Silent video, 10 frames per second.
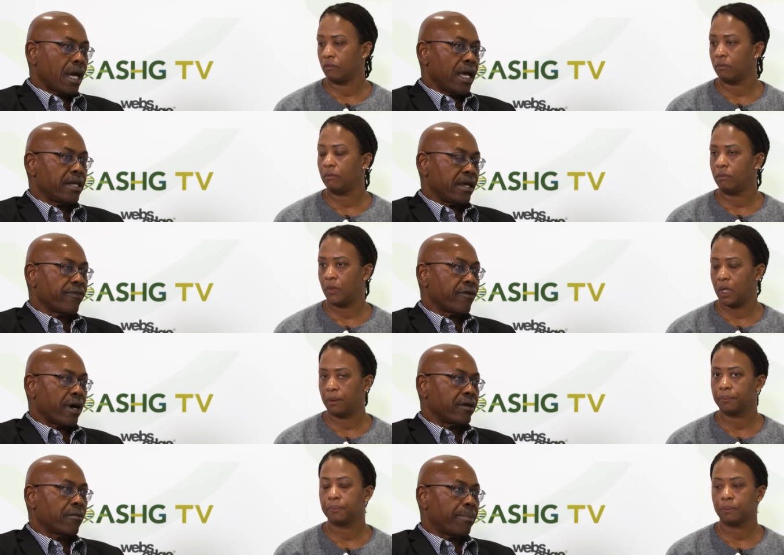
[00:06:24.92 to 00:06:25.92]
Speaker 1: and therefore
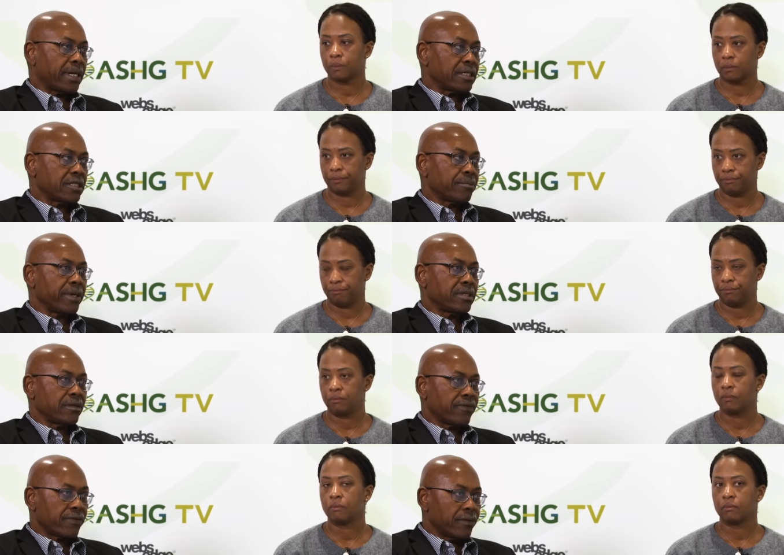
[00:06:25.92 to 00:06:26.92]
are not
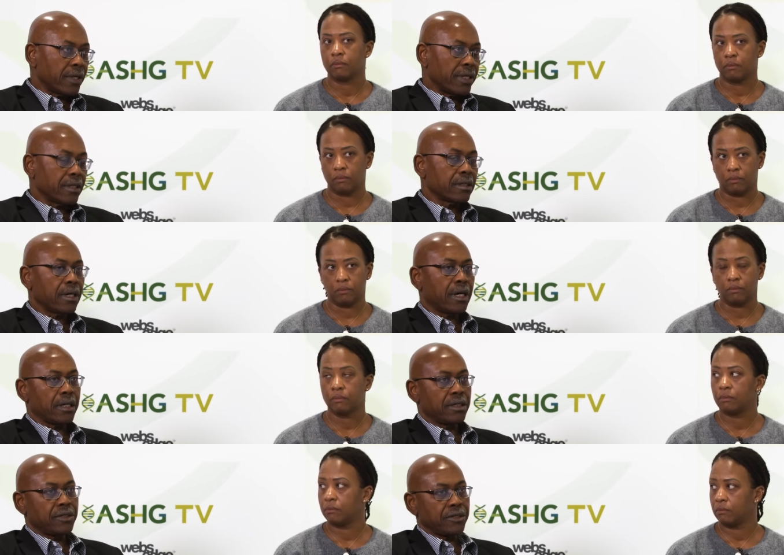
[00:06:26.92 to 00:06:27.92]
participating fully
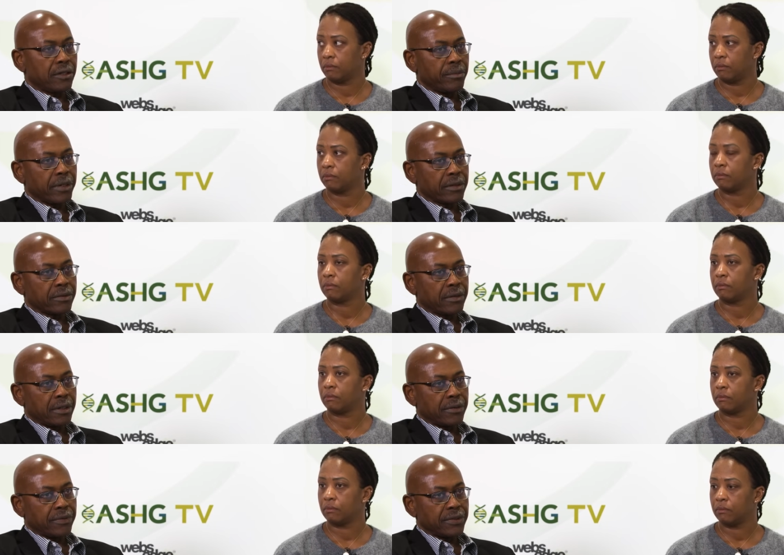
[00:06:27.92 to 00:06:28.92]
uh, in genomic
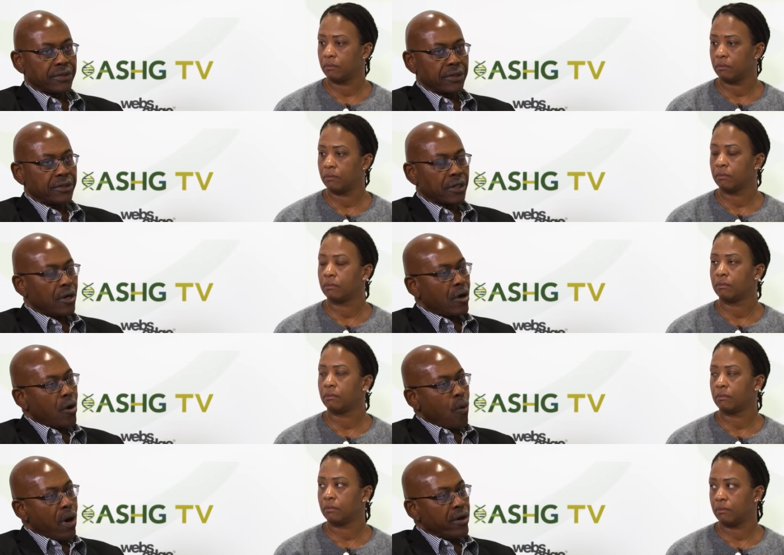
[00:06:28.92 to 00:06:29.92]
uh, research.
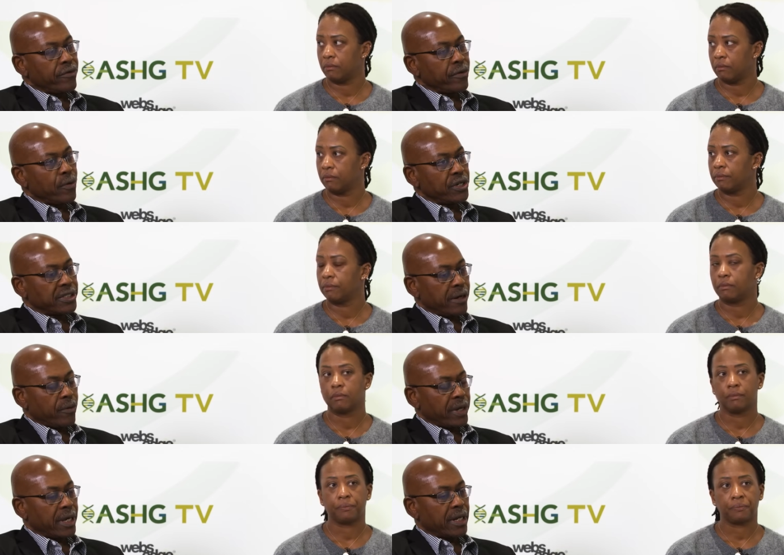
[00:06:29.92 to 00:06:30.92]
One of the ways that
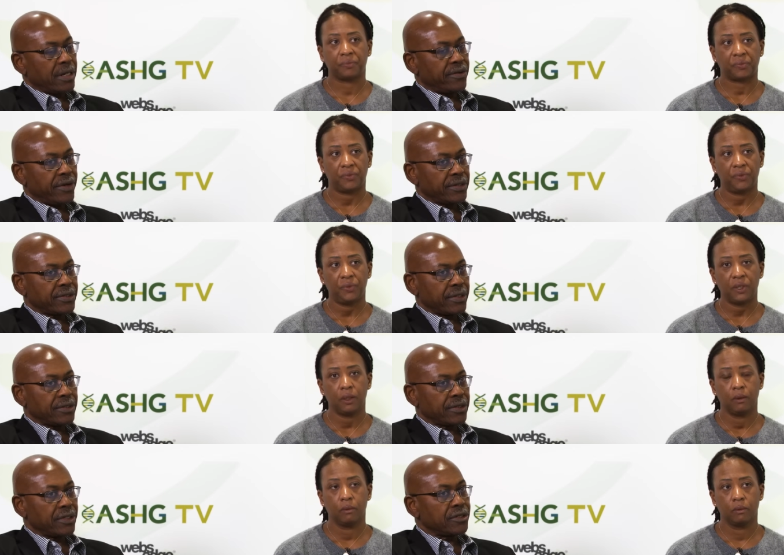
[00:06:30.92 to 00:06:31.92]
we can address
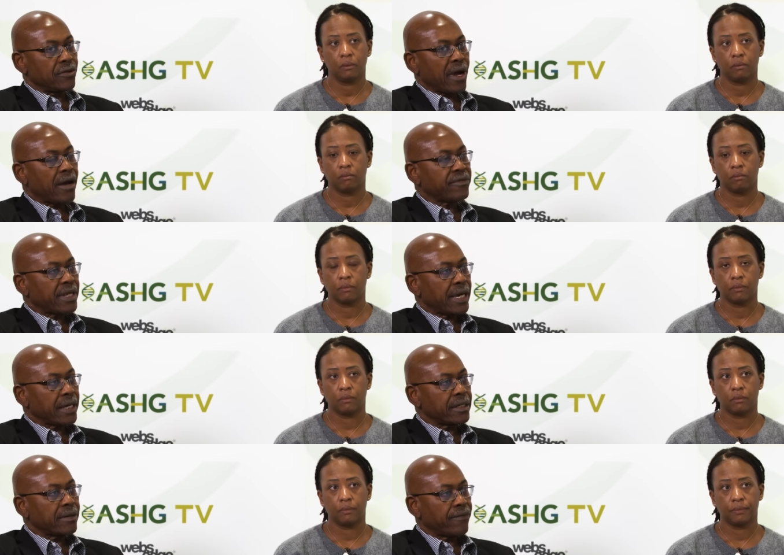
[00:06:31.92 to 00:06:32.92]
this is to have
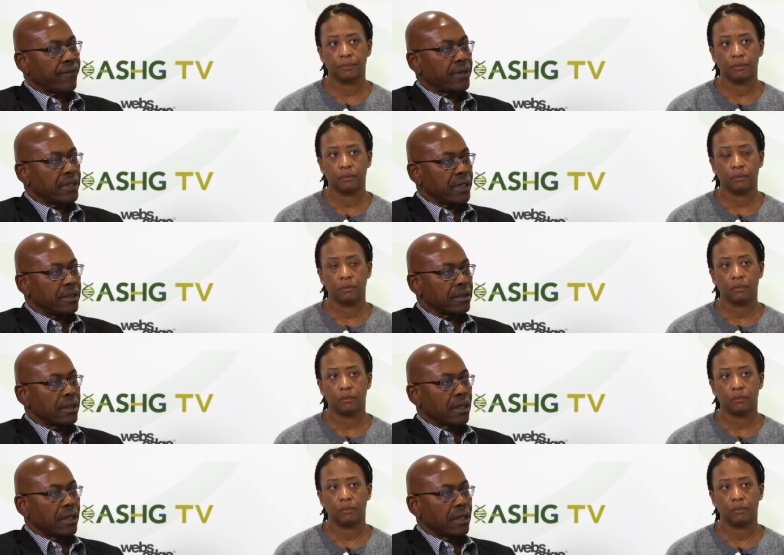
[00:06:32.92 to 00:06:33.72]
targeted funding